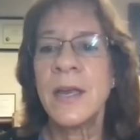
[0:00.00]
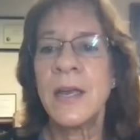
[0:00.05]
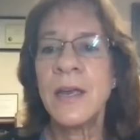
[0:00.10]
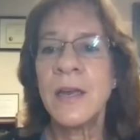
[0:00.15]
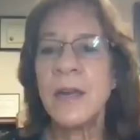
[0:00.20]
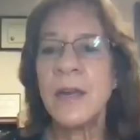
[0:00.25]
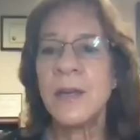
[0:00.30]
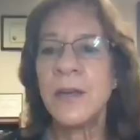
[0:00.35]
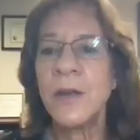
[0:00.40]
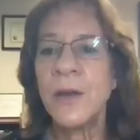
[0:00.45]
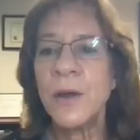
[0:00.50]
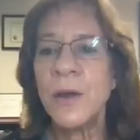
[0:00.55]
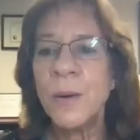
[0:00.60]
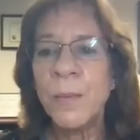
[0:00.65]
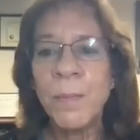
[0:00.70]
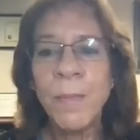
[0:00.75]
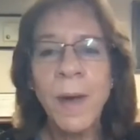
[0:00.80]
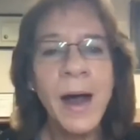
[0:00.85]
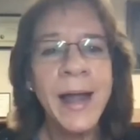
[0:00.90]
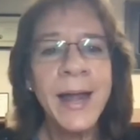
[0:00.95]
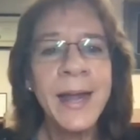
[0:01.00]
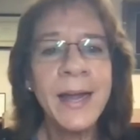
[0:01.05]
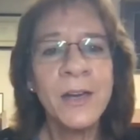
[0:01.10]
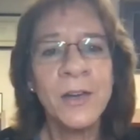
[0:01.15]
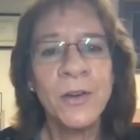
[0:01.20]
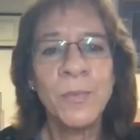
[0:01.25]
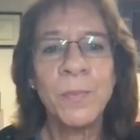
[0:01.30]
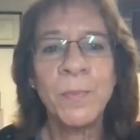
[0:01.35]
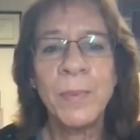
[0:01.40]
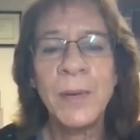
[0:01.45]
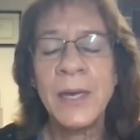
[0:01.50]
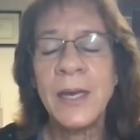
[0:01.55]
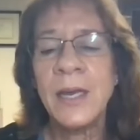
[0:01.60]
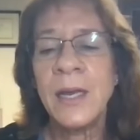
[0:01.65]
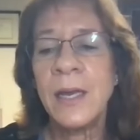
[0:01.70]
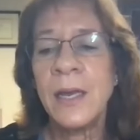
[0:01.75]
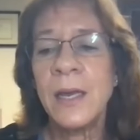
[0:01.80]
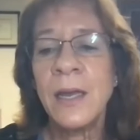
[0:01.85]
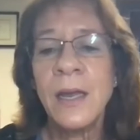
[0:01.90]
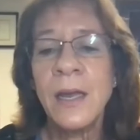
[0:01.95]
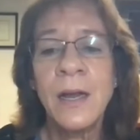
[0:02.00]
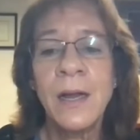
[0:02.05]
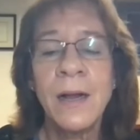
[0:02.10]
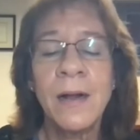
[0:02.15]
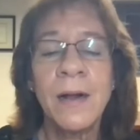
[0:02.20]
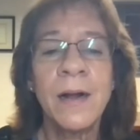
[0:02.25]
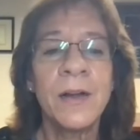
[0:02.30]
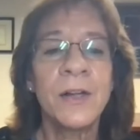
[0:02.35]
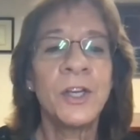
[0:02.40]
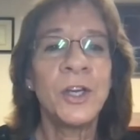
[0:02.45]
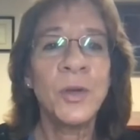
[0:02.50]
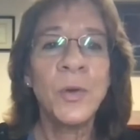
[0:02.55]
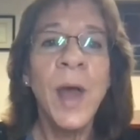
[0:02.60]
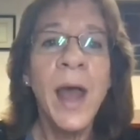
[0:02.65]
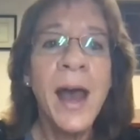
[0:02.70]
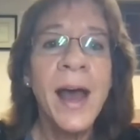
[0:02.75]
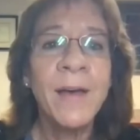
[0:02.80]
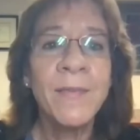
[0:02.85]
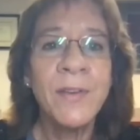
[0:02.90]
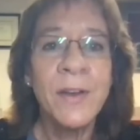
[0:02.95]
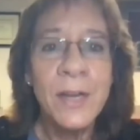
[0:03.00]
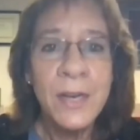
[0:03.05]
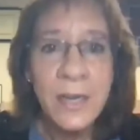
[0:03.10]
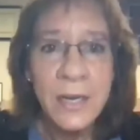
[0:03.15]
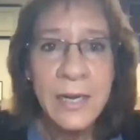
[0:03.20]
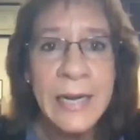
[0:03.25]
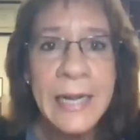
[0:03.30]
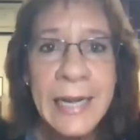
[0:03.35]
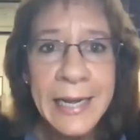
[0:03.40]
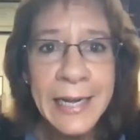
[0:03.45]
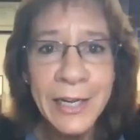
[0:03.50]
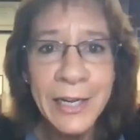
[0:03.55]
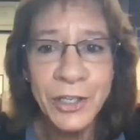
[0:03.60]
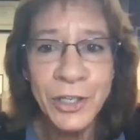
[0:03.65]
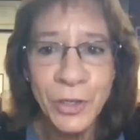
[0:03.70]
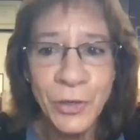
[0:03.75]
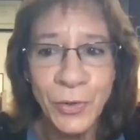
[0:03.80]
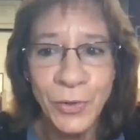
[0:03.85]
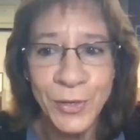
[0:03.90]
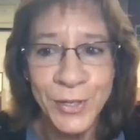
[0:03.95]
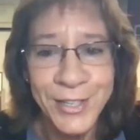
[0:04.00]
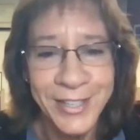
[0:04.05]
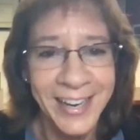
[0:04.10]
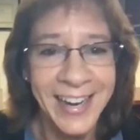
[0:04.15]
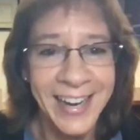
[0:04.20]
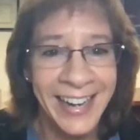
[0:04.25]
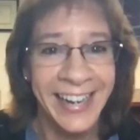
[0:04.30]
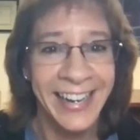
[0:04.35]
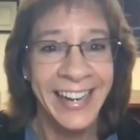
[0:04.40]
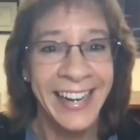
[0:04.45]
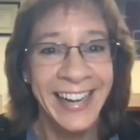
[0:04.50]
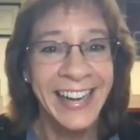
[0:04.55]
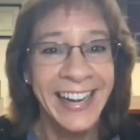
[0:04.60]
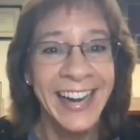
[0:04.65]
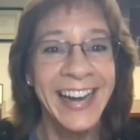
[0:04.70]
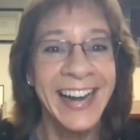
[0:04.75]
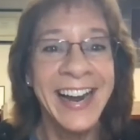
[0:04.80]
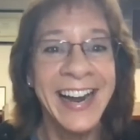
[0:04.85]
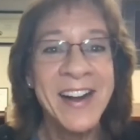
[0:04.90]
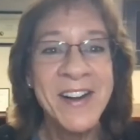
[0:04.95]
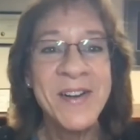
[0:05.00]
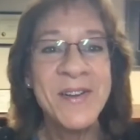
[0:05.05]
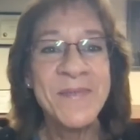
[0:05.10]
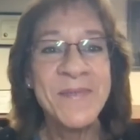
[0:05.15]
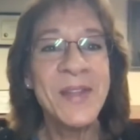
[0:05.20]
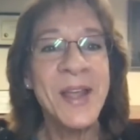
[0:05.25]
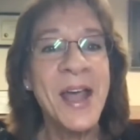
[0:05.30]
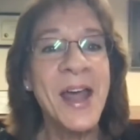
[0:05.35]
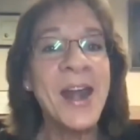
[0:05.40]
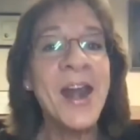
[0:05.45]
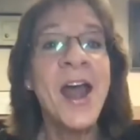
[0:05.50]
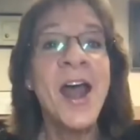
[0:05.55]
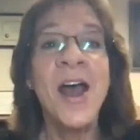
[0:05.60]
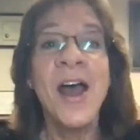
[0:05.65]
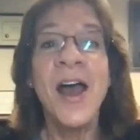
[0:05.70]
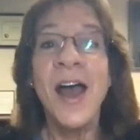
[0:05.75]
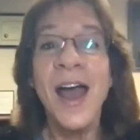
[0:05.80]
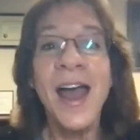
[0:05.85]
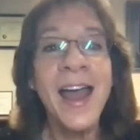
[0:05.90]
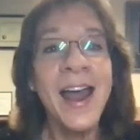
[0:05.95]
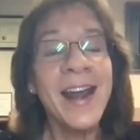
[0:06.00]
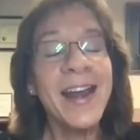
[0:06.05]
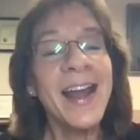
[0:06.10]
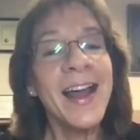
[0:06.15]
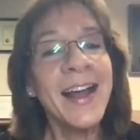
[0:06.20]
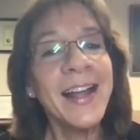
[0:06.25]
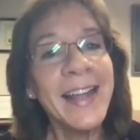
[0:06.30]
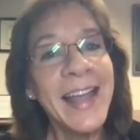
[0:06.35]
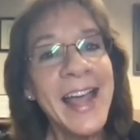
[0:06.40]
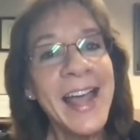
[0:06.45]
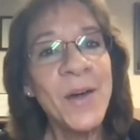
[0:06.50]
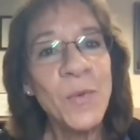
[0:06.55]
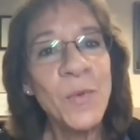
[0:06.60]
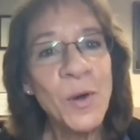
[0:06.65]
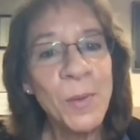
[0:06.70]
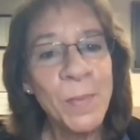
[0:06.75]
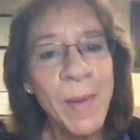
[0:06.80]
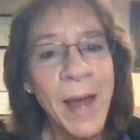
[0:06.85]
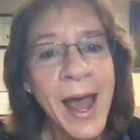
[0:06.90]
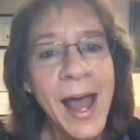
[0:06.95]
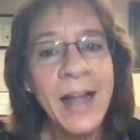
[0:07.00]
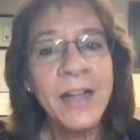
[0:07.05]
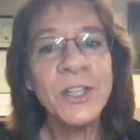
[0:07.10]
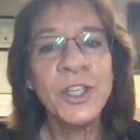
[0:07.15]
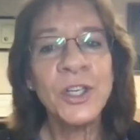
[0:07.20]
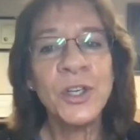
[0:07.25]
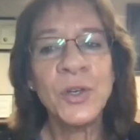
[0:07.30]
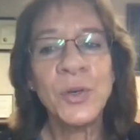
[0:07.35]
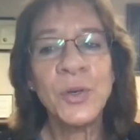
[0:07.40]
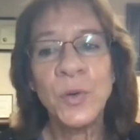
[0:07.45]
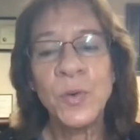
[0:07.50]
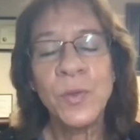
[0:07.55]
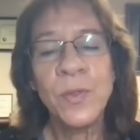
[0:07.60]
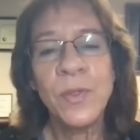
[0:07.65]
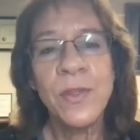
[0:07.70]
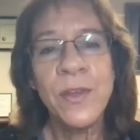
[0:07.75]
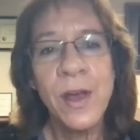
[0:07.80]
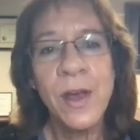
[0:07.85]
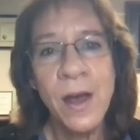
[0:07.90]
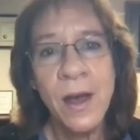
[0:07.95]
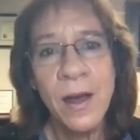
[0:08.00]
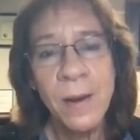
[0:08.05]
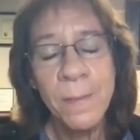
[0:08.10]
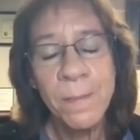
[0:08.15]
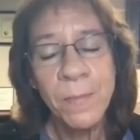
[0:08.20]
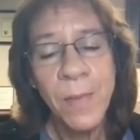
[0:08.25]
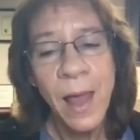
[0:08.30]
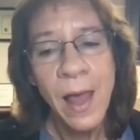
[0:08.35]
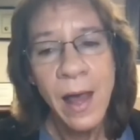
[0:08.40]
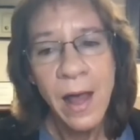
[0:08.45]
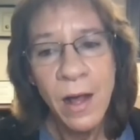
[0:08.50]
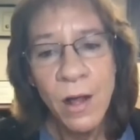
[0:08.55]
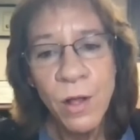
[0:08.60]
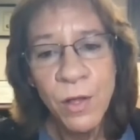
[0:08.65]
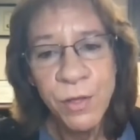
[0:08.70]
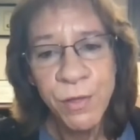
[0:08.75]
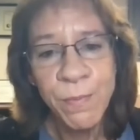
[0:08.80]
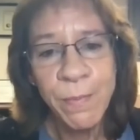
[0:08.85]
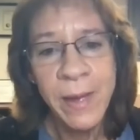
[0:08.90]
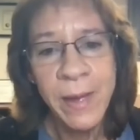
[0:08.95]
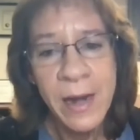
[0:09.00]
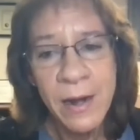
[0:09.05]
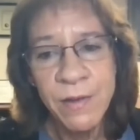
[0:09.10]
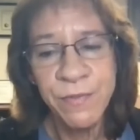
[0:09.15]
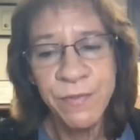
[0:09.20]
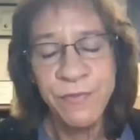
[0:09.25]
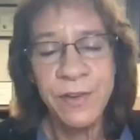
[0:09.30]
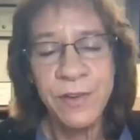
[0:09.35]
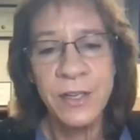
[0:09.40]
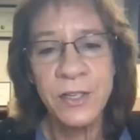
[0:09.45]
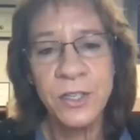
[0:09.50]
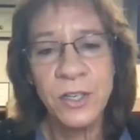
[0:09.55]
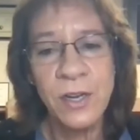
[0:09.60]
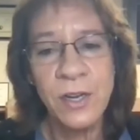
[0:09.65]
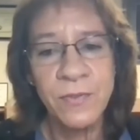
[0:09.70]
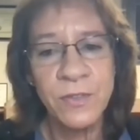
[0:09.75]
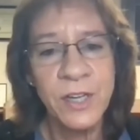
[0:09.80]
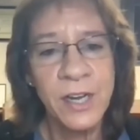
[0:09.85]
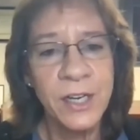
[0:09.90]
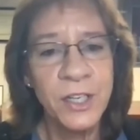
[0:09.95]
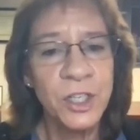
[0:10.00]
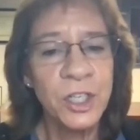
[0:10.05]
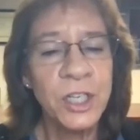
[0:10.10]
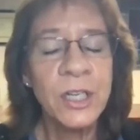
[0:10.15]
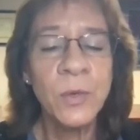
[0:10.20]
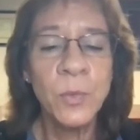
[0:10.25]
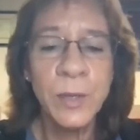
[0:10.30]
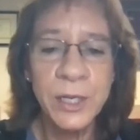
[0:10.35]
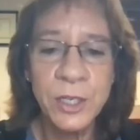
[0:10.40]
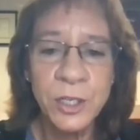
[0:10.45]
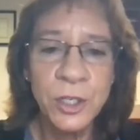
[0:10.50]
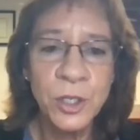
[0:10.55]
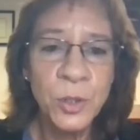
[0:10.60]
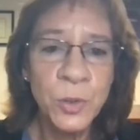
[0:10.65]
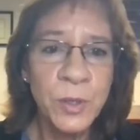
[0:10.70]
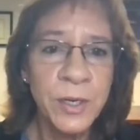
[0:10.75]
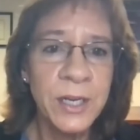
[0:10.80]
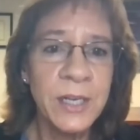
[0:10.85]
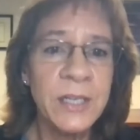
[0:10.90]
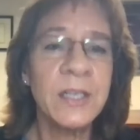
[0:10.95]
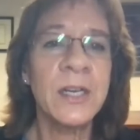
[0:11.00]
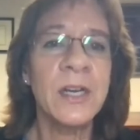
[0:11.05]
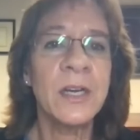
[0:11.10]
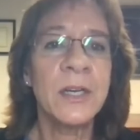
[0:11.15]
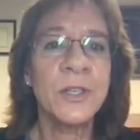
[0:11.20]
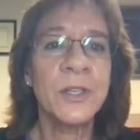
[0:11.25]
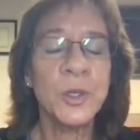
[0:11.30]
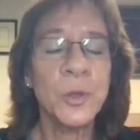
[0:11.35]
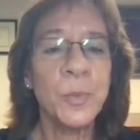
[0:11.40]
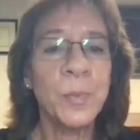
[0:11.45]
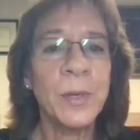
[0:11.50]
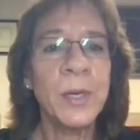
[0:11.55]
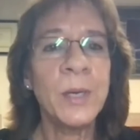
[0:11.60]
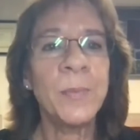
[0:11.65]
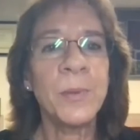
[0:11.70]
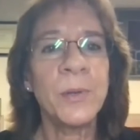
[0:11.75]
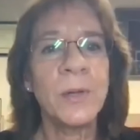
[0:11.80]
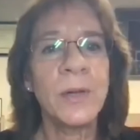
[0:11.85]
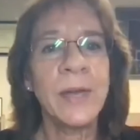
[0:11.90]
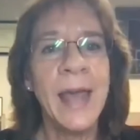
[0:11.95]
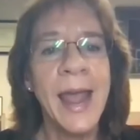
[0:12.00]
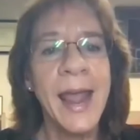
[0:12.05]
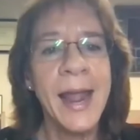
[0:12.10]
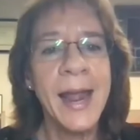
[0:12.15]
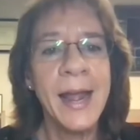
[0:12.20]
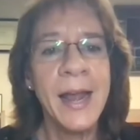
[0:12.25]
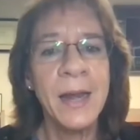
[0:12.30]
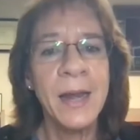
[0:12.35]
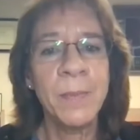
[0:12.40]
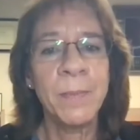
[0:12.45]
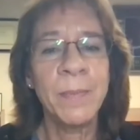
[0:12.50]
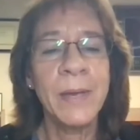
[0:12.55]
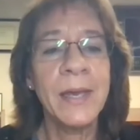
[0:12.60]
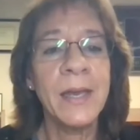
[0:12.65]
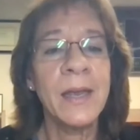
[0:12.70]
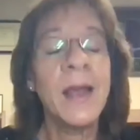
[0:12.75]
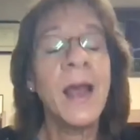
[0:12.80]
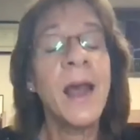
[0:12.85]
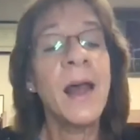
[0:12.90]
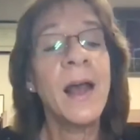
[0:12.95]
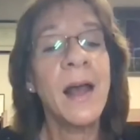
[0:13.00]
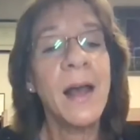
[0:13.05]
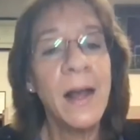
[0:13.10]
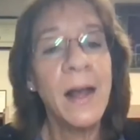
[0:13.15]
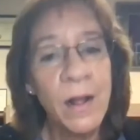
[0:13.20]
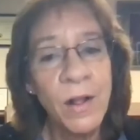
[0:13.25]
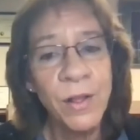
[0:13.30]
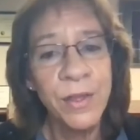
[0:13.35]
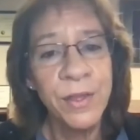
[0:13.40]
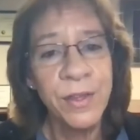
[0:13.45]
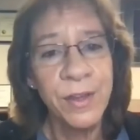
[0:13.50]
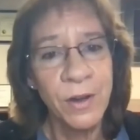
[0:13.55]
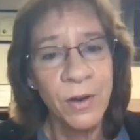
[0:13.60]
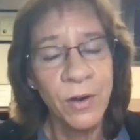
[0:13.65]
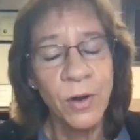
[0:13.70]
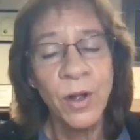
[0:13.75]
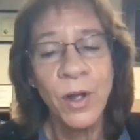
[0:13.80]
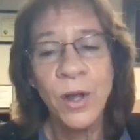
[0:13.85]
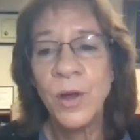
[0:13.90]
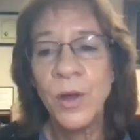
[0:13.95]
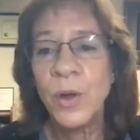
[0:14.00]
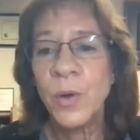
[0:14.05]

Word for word: It might be you have knee issues. and, and again, we're back to the health benefits of Tai Chi. We do it so people can be healthier.